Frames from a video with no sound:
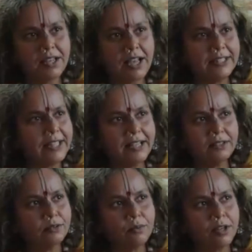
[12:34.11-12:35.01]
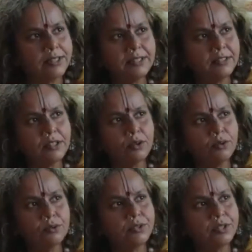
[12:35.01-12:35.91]
And that's what it
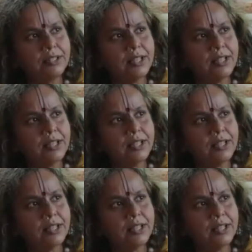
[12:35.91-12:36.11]
echoes in